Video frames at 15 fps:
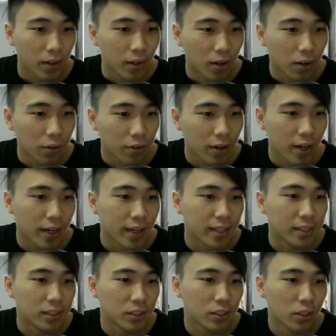
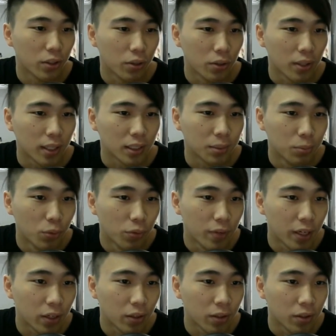Alright, so let's
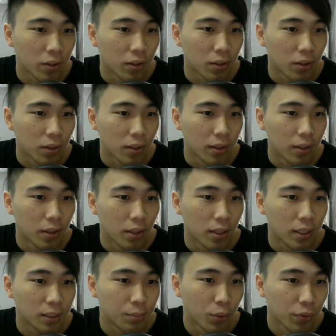moving
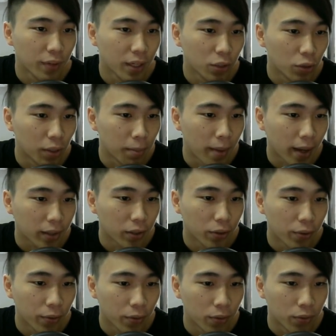into the
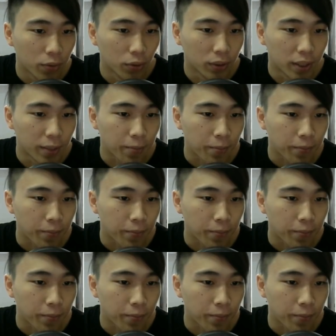battle. We'll see.